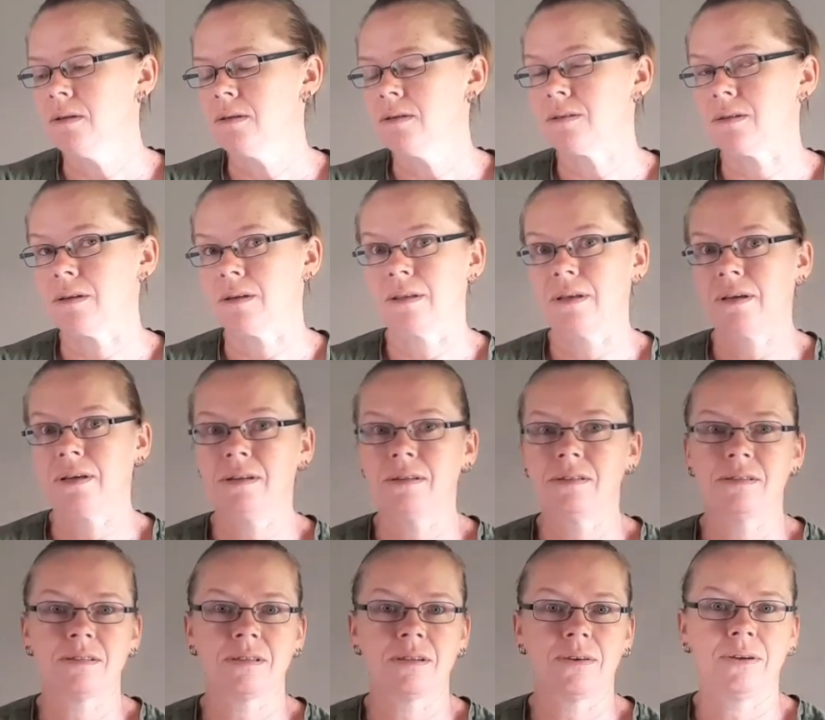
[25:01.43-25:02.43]
So that
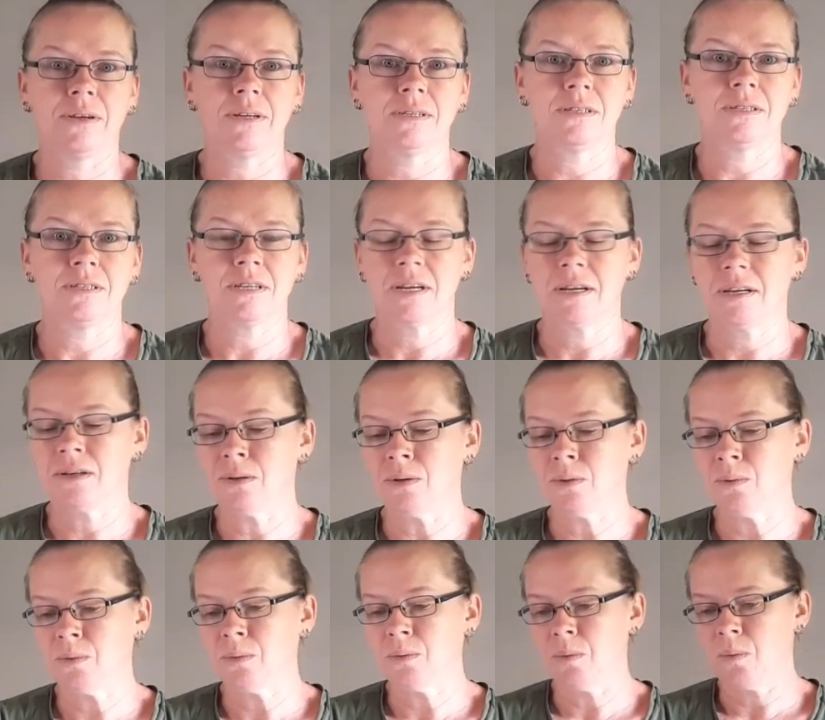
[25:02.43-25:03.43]
is going to take a
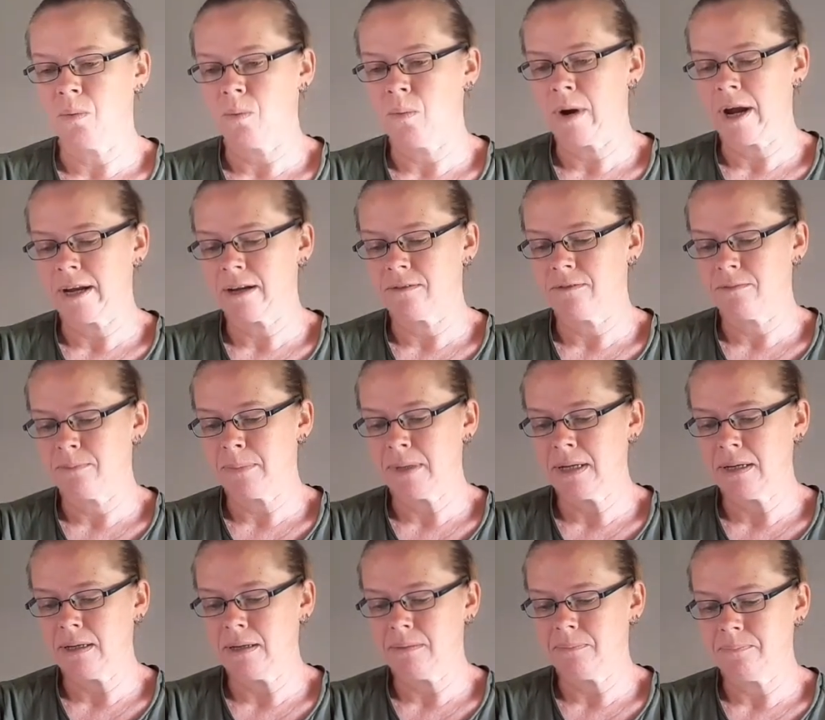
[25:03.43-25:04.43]
good whack of
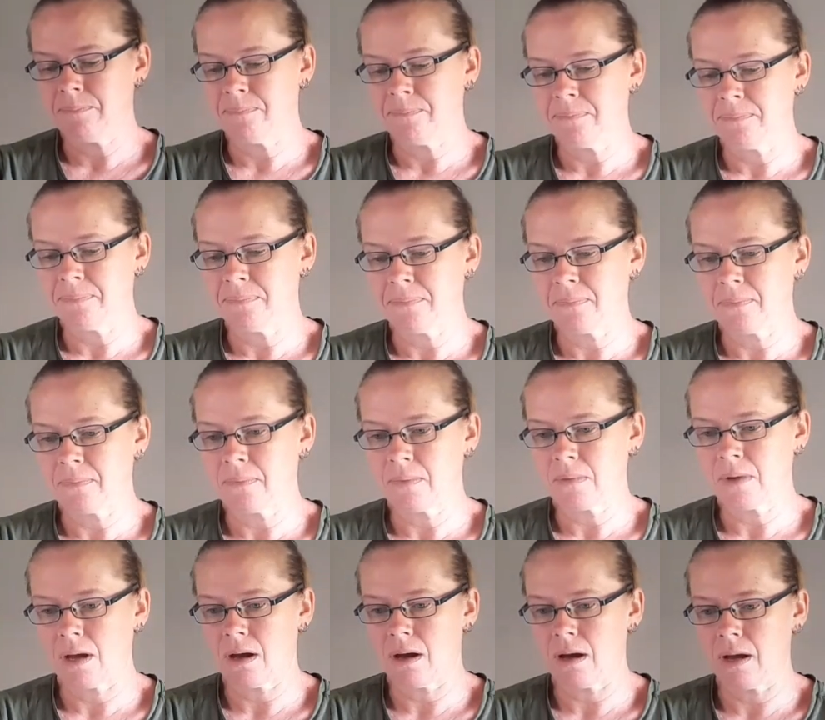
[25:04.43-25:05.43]
money.
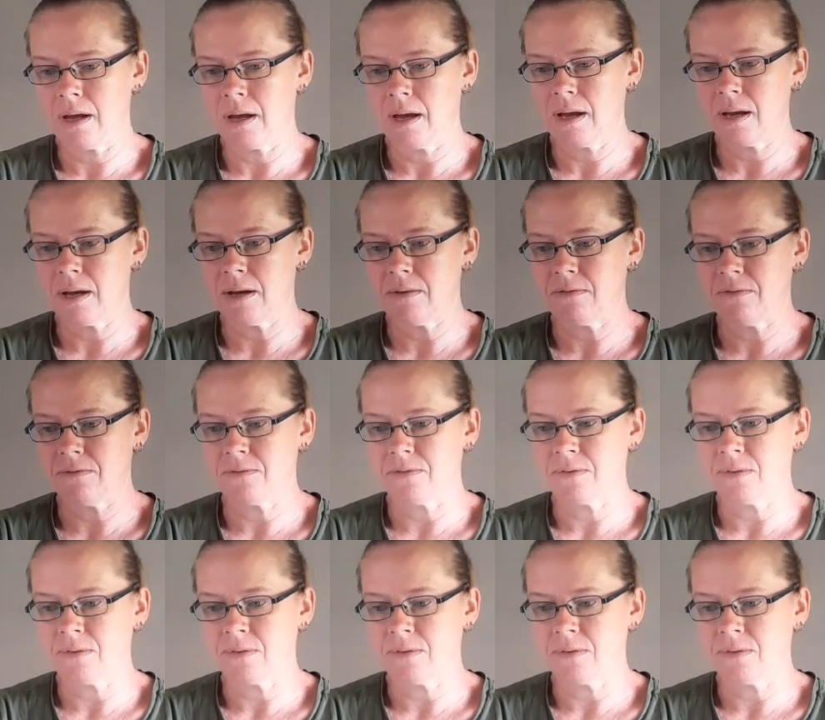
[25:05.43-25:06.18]
I have